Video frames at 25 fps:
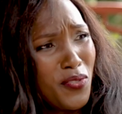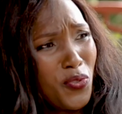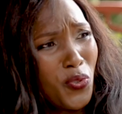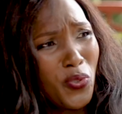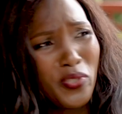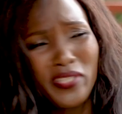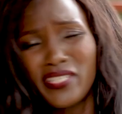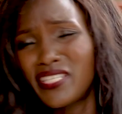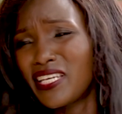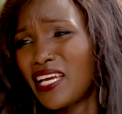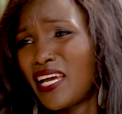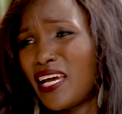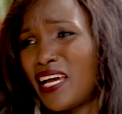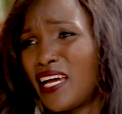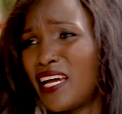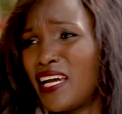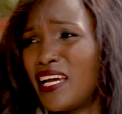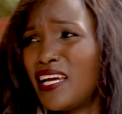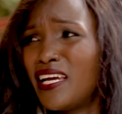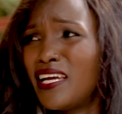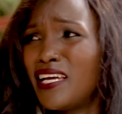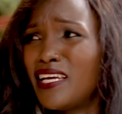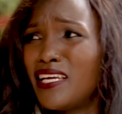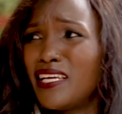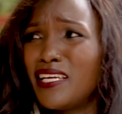Your
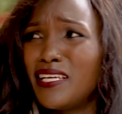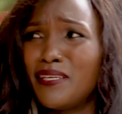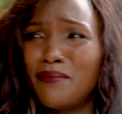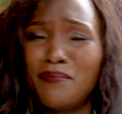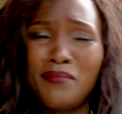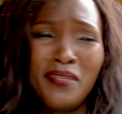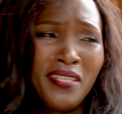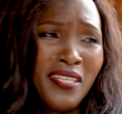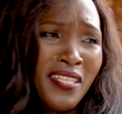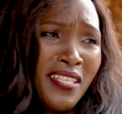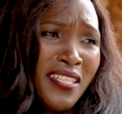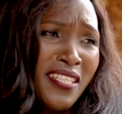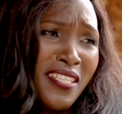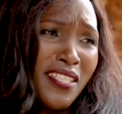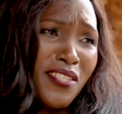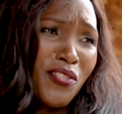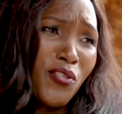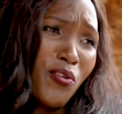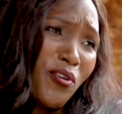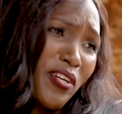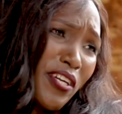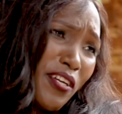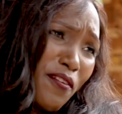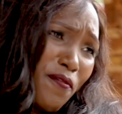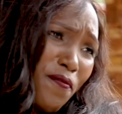time,
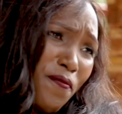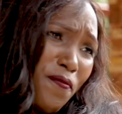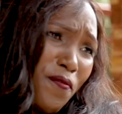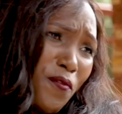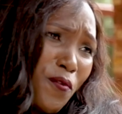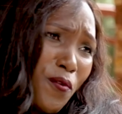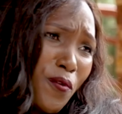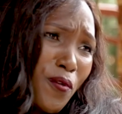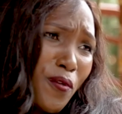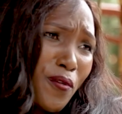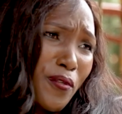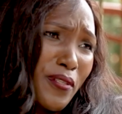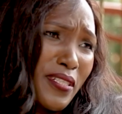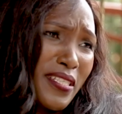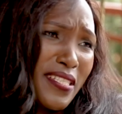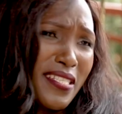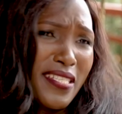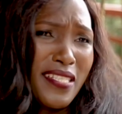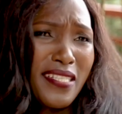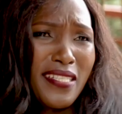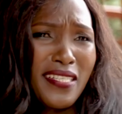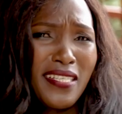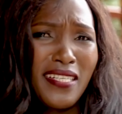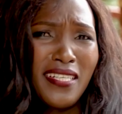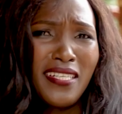your
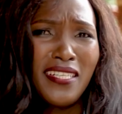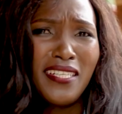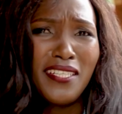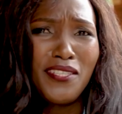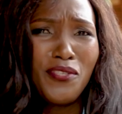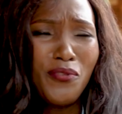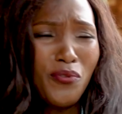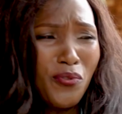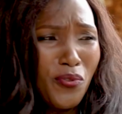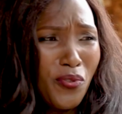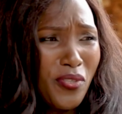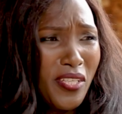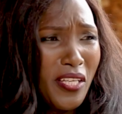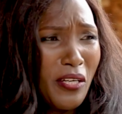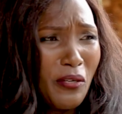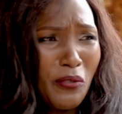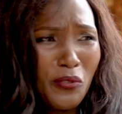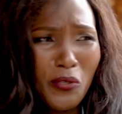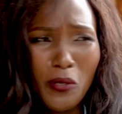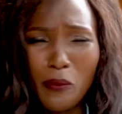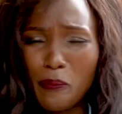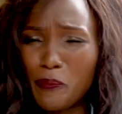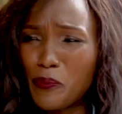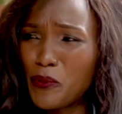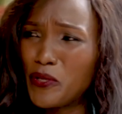effort, now
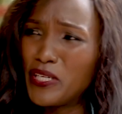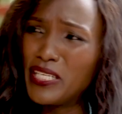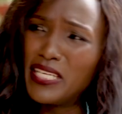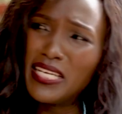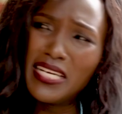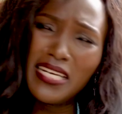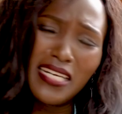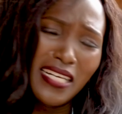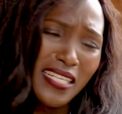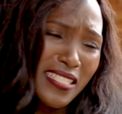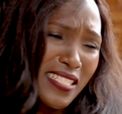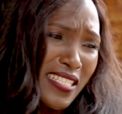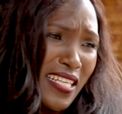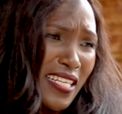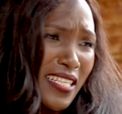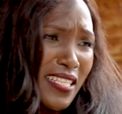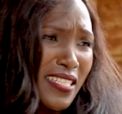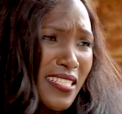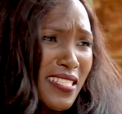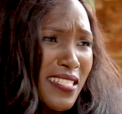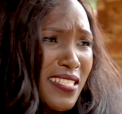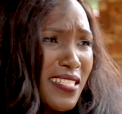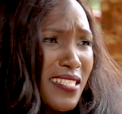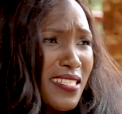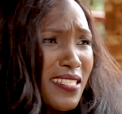your products,
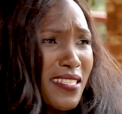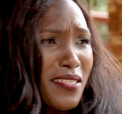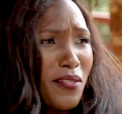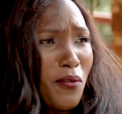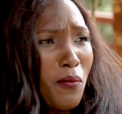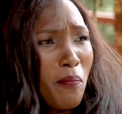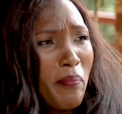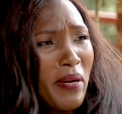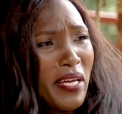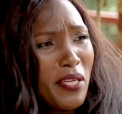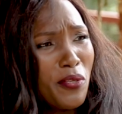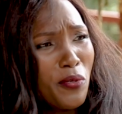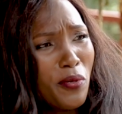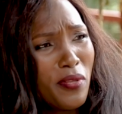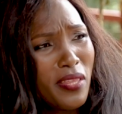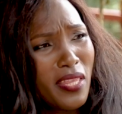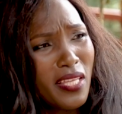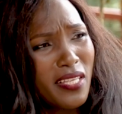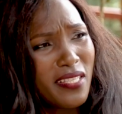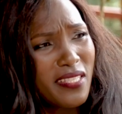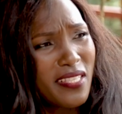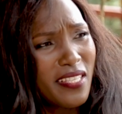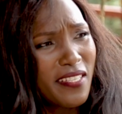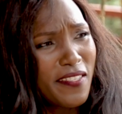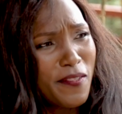and you buy your
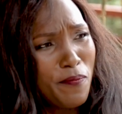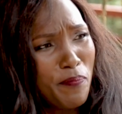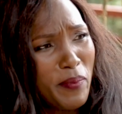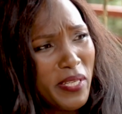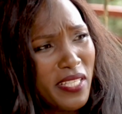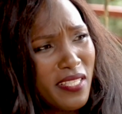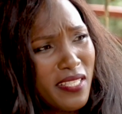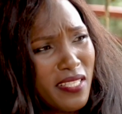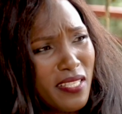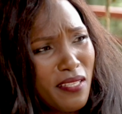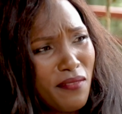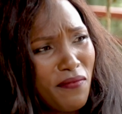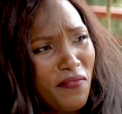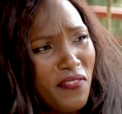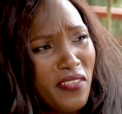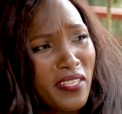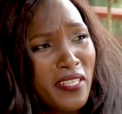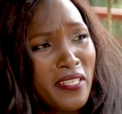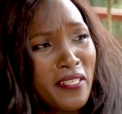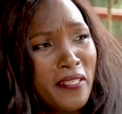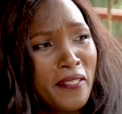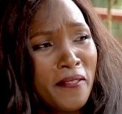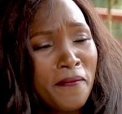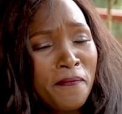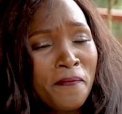things
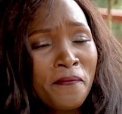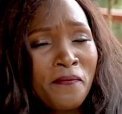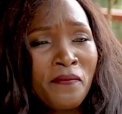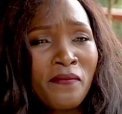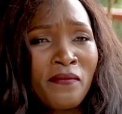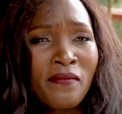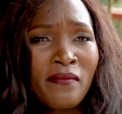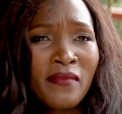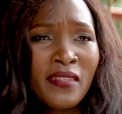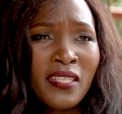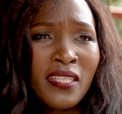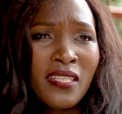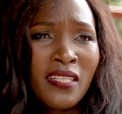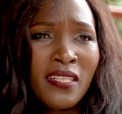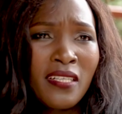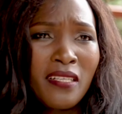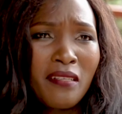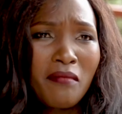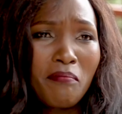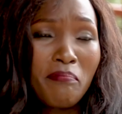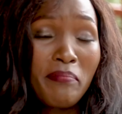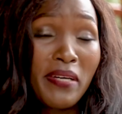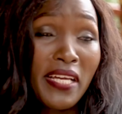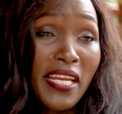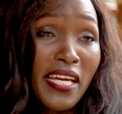expensively.
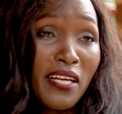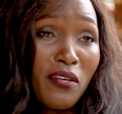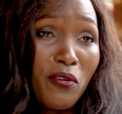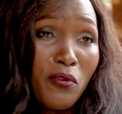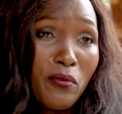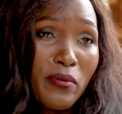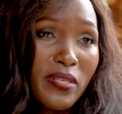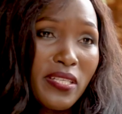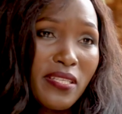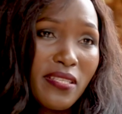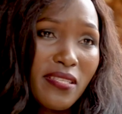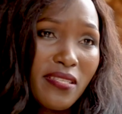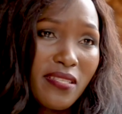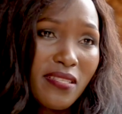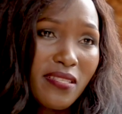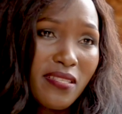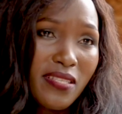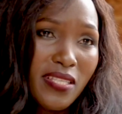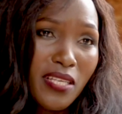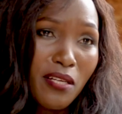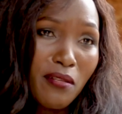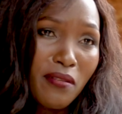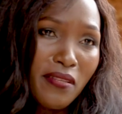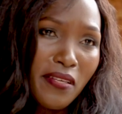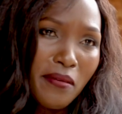But I always
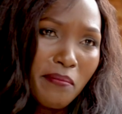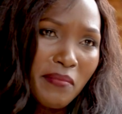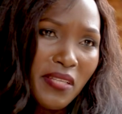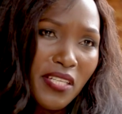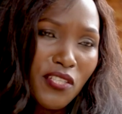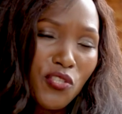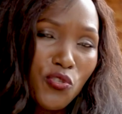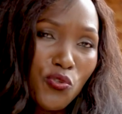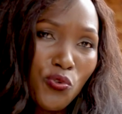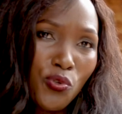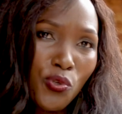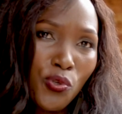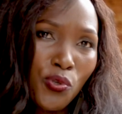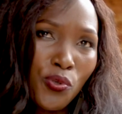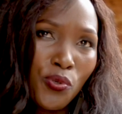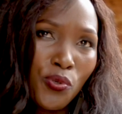tell them that,